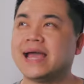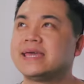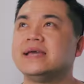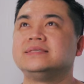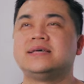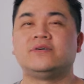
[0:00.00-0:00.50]
I
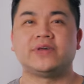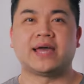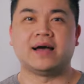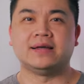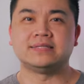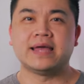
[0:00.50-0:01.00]
can't tell you
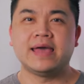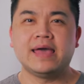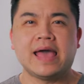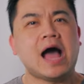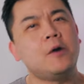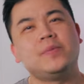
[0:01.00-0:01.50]
guys
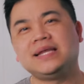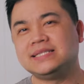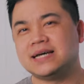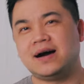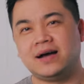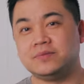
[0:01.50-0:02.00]
how many
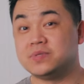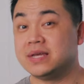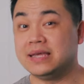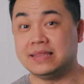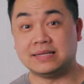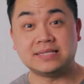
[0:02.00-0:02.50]
times
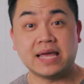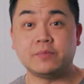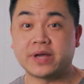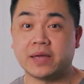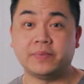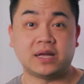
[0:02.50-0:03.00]
this
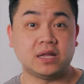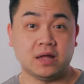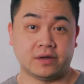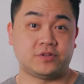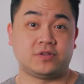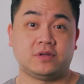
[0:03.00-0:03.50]
table came in
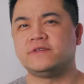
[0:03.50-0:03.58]
clutch.